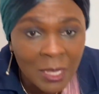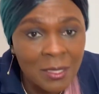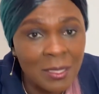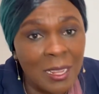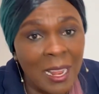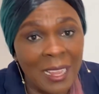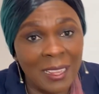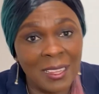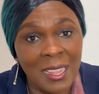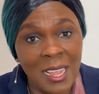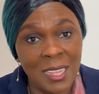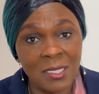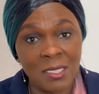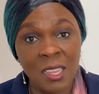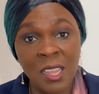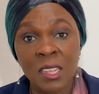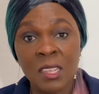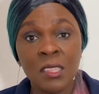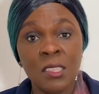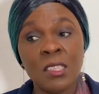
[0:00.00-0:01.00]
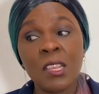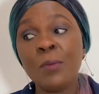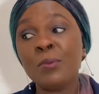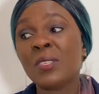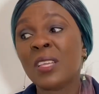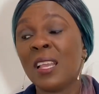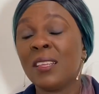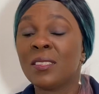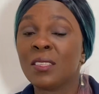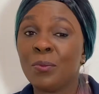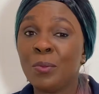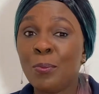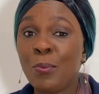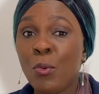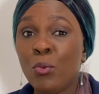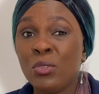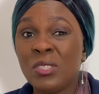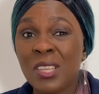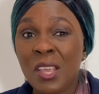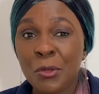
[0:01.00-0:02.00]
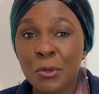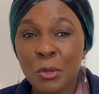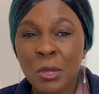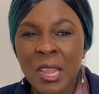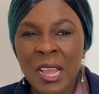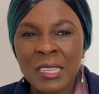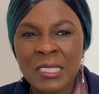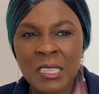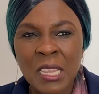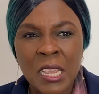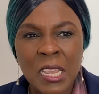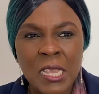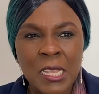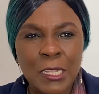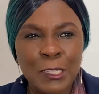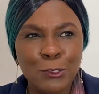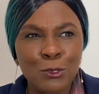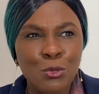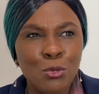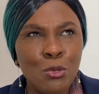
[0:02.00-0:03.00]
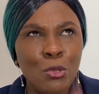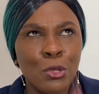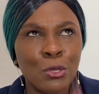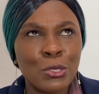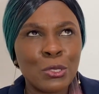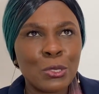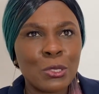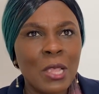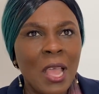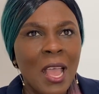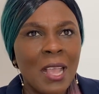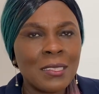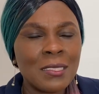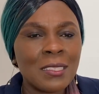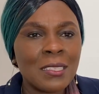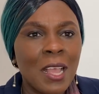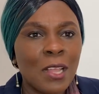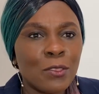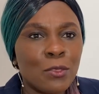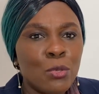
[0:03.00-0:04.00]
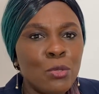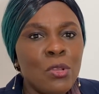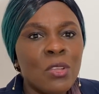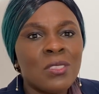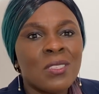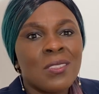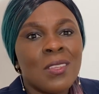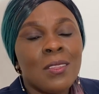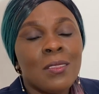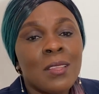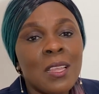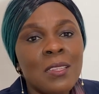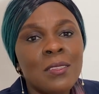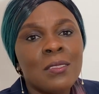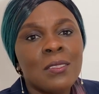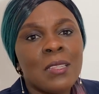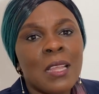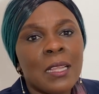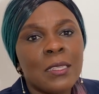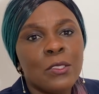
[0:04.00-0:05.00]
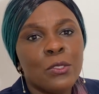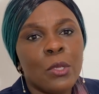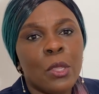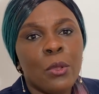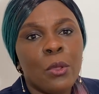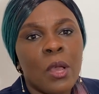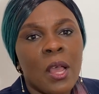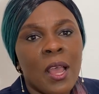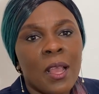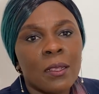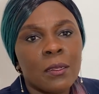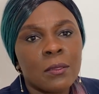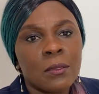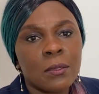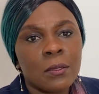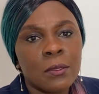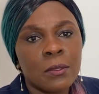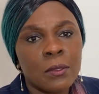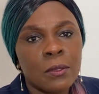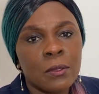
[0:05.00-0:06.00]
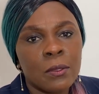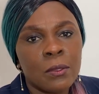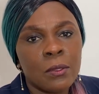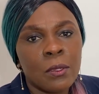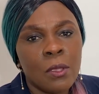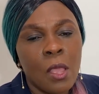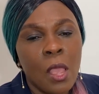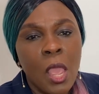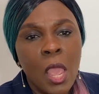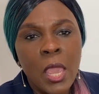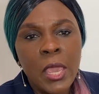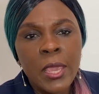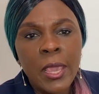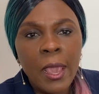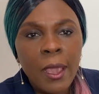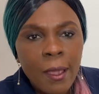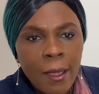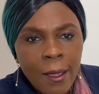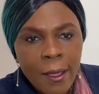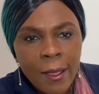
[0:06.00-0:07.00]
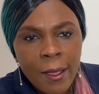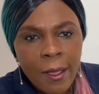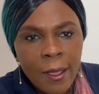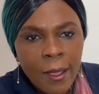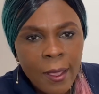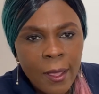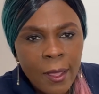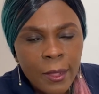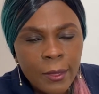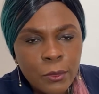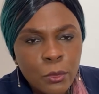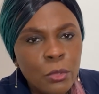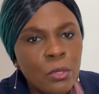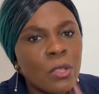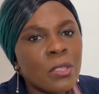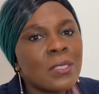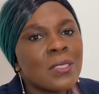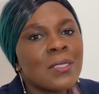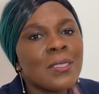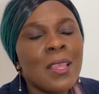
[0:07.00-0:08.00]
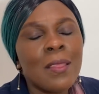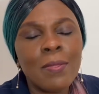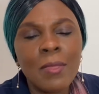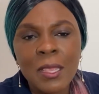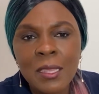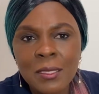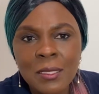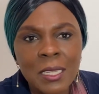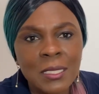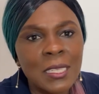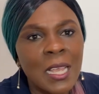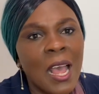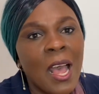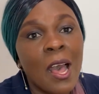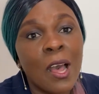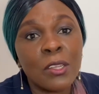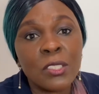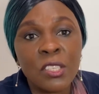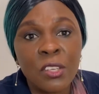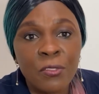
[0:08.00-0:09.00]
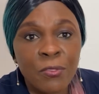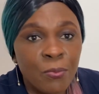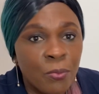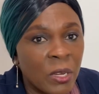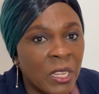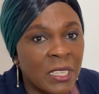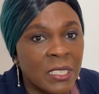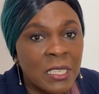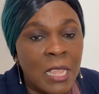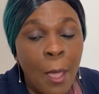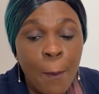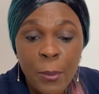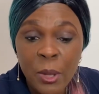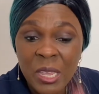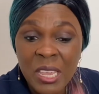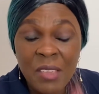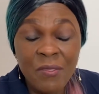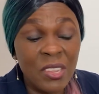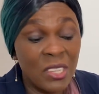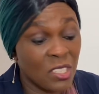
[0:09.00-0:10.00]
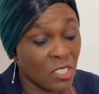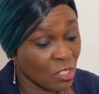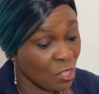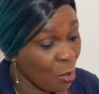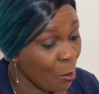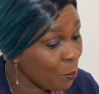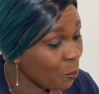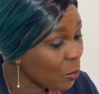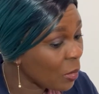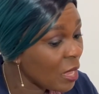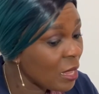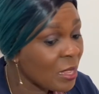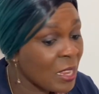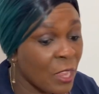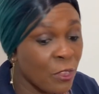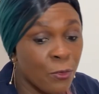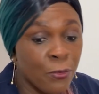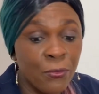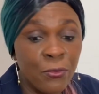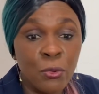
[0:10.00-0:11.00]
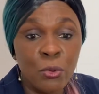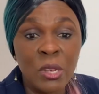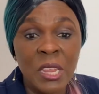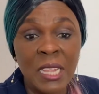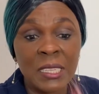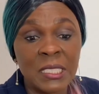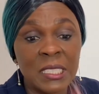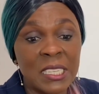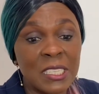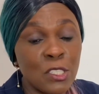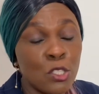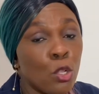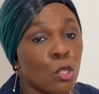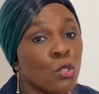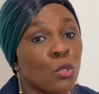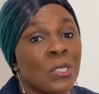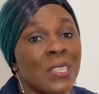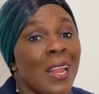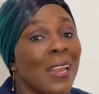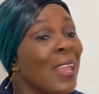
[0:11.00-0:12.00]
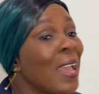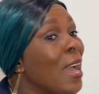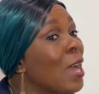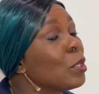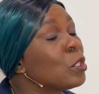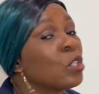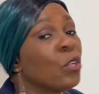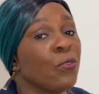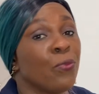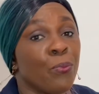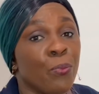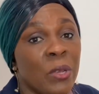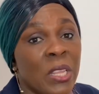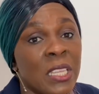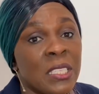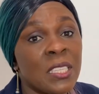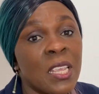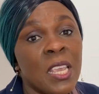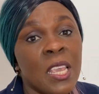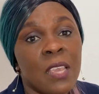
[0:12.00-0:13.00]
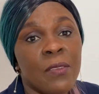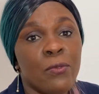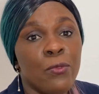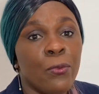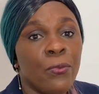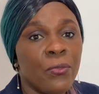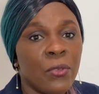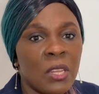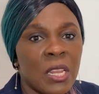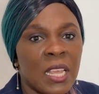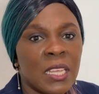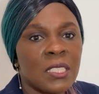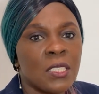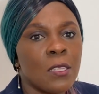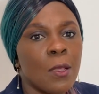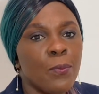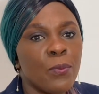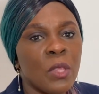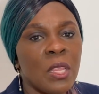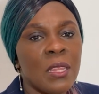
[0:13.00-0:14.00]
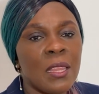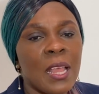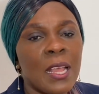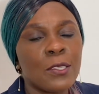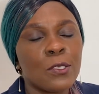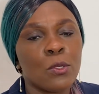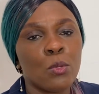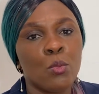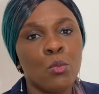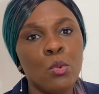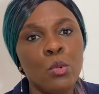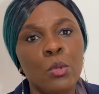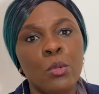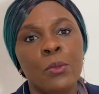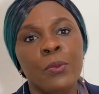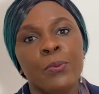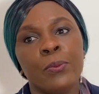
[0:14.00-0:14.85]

like that. Sometimes some people will tell you that do not say things that you're not asked. Yeah, do not say things that are out of place. But if it's something that you feel that it's not totally out of place, if you feel like something that will